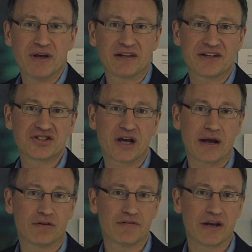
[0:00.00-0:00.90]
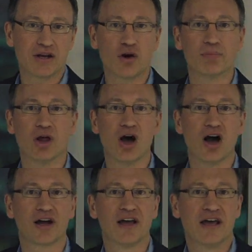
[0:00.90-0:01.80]
Middle East Channel video blog.
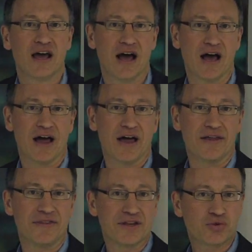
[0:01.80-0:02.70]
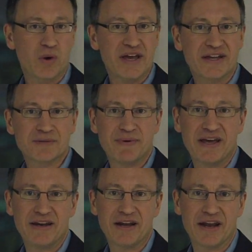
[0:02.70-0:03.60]
This week has
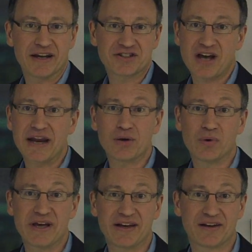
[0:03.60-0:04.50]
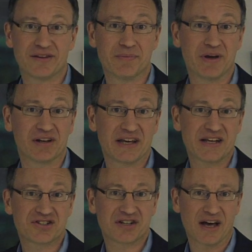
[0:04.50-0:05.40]
been an exciting week in the Middle
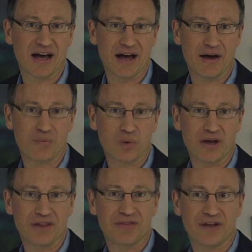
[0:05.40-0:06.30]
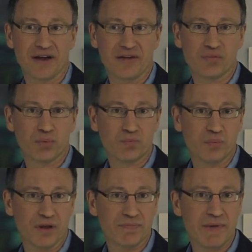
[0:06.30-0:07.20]
East with
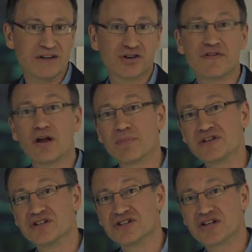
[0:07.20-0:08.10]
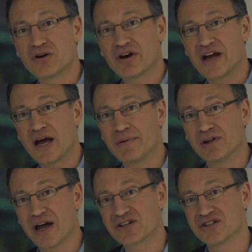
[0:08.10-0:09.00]
major developments in Syria,
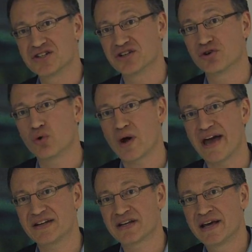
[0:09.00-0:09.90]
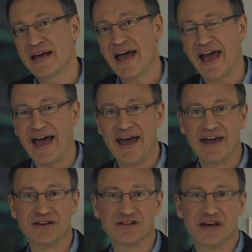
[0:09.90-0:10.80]
elections in Kuwait,
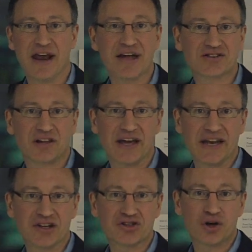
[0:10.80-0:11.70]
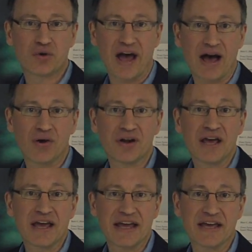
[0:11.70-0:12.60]
and an escalating showdown
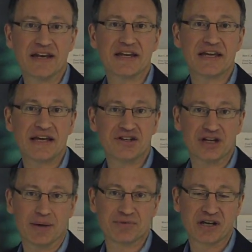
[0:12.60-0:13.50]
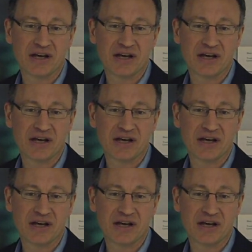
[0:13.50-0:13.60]
in Egypt.